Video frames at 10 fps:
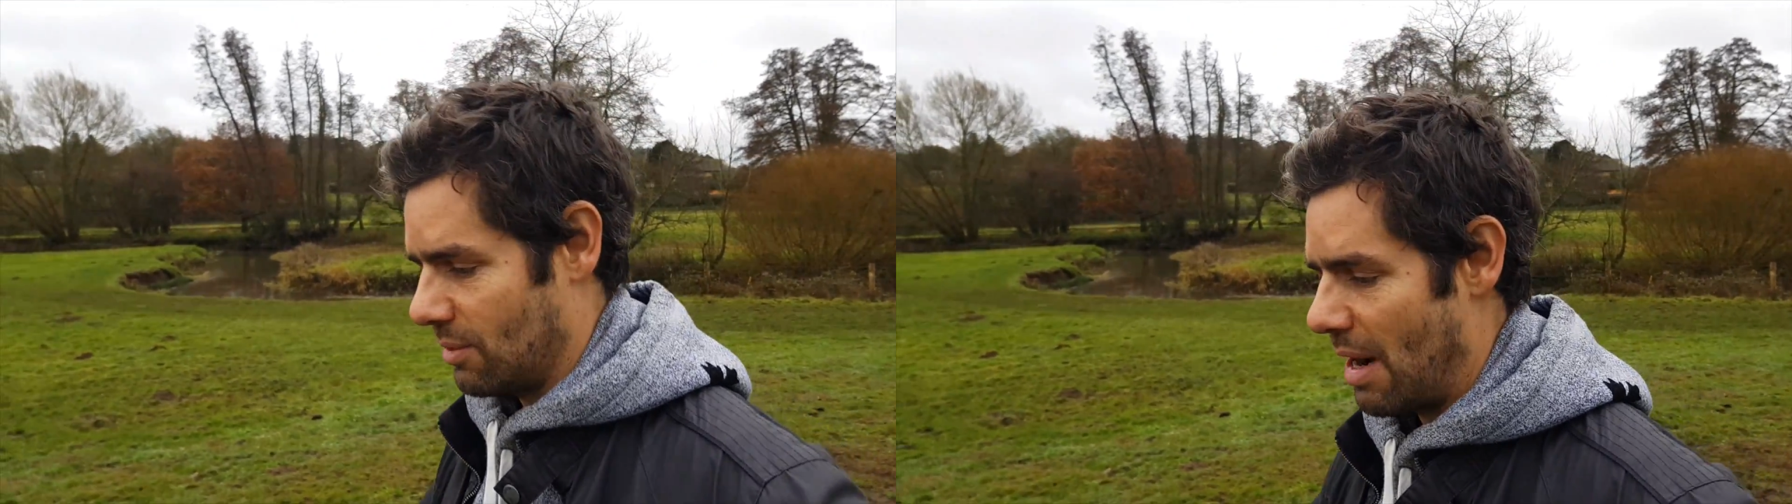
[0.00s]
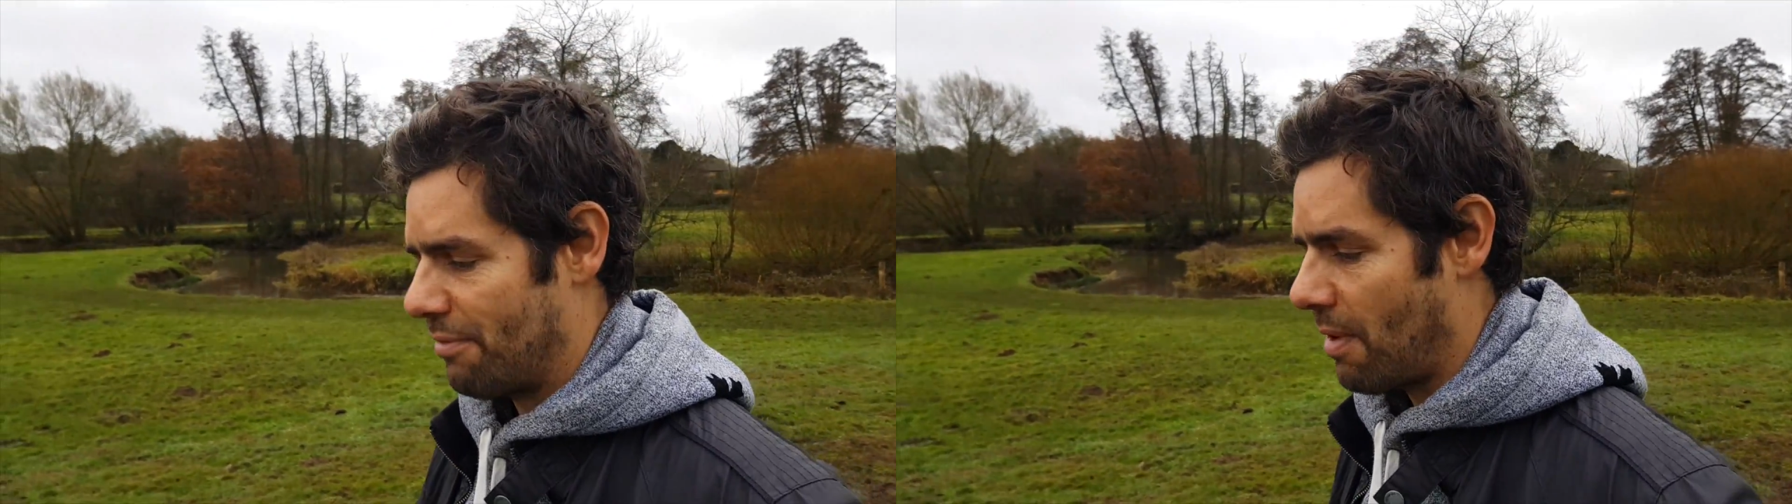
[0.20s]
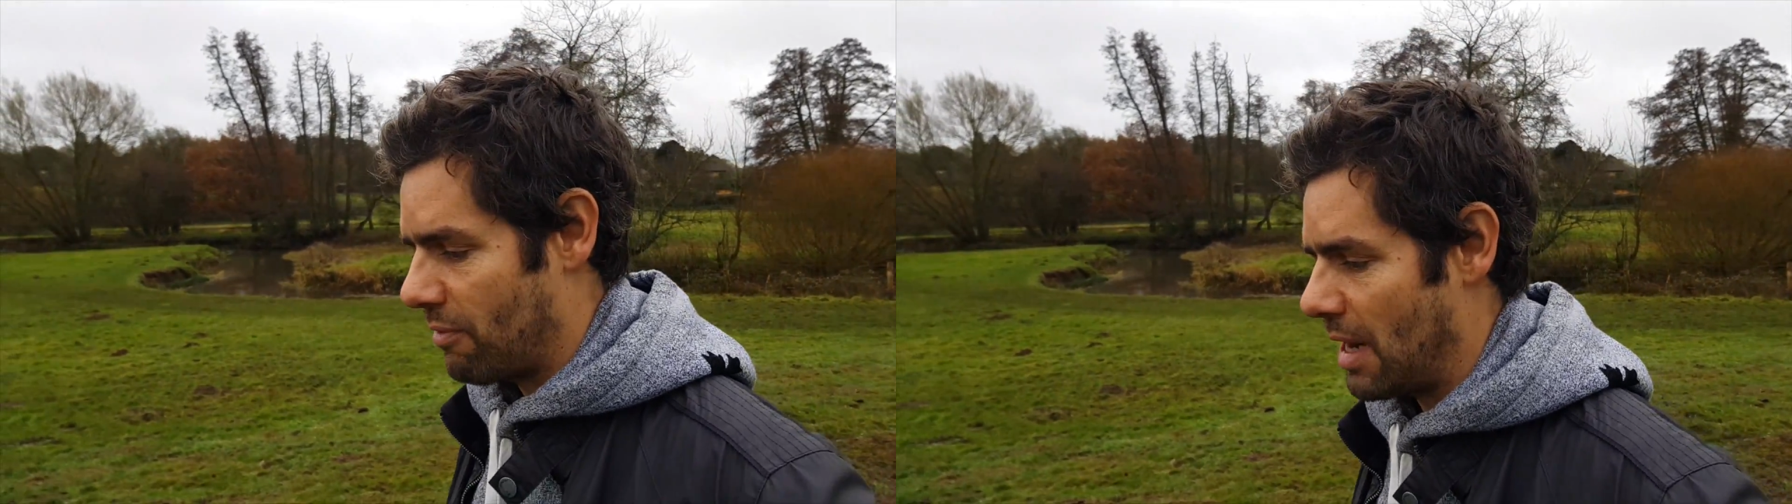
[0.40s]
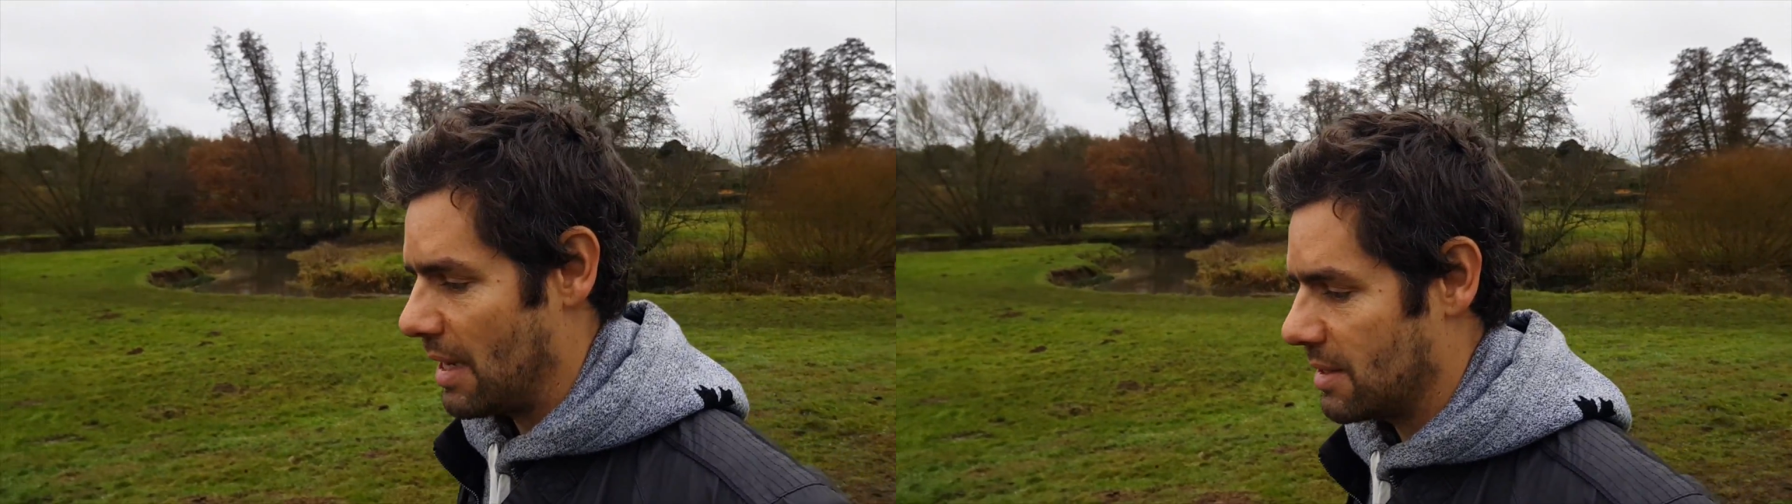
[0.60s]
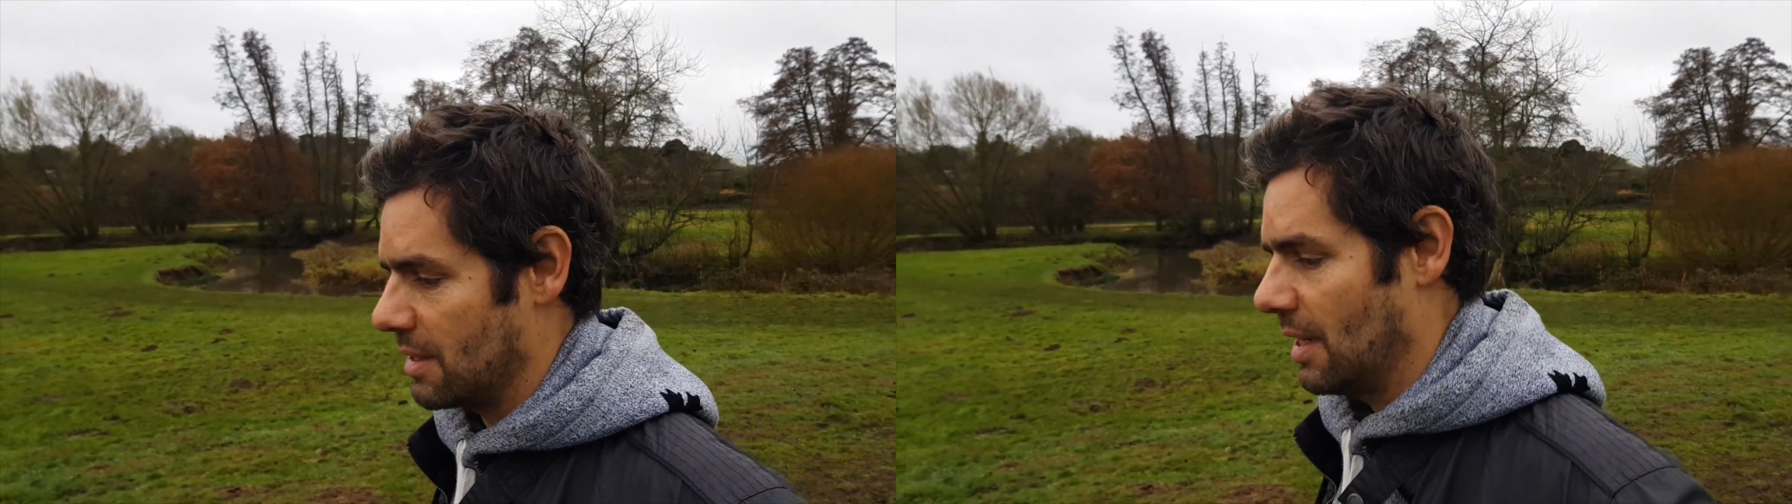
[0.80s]
or F1
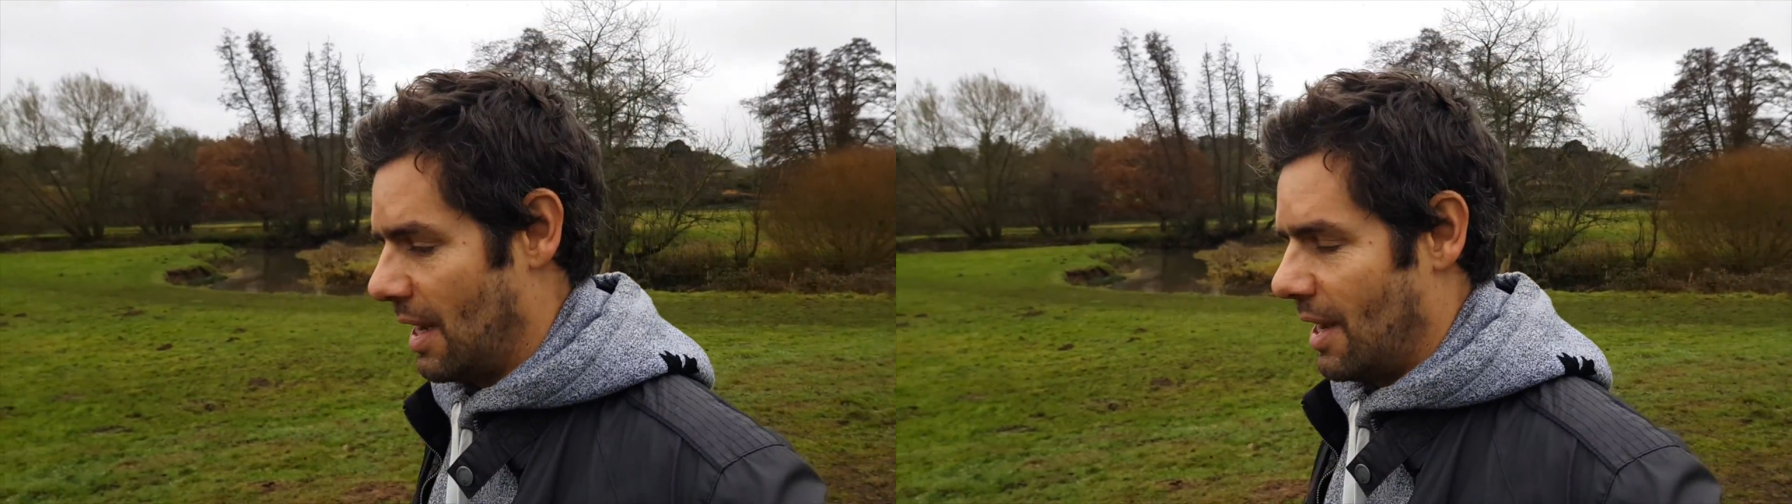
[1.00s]
related